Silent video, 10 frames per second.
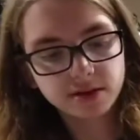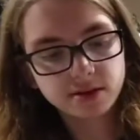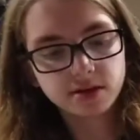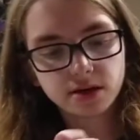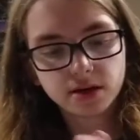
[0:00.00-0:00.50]
this
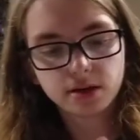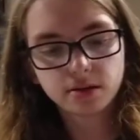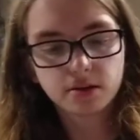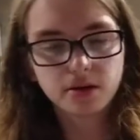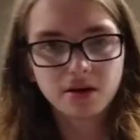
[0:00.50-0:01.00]
thing is.
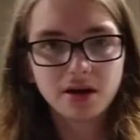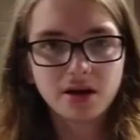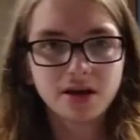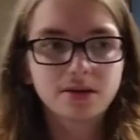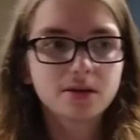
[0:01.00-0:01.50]

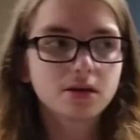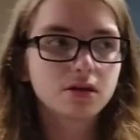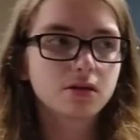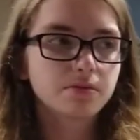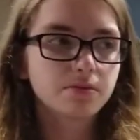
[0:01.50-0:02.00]
It's just,
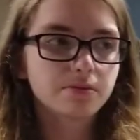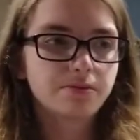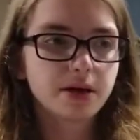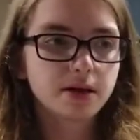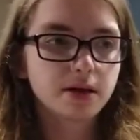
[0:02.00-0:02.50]

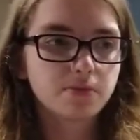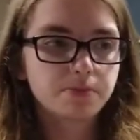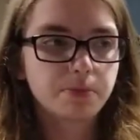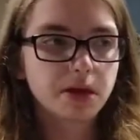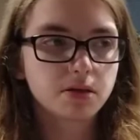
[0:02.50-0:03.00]
it's
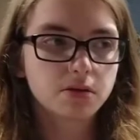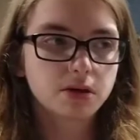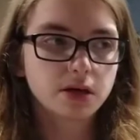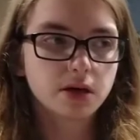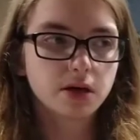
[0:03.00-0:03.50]

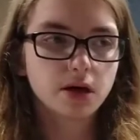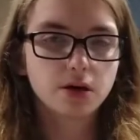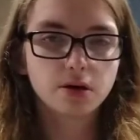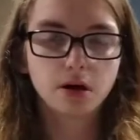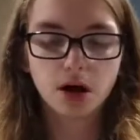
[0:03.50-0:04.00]
basically
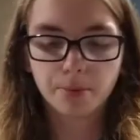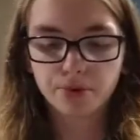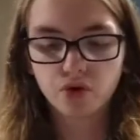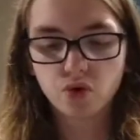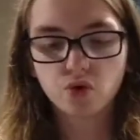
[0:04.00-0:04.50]
a
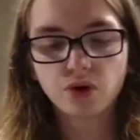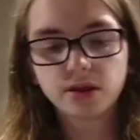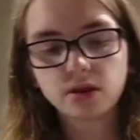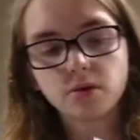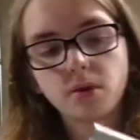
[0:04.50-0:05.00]

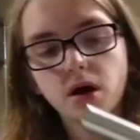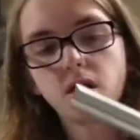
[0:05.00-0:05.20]
prism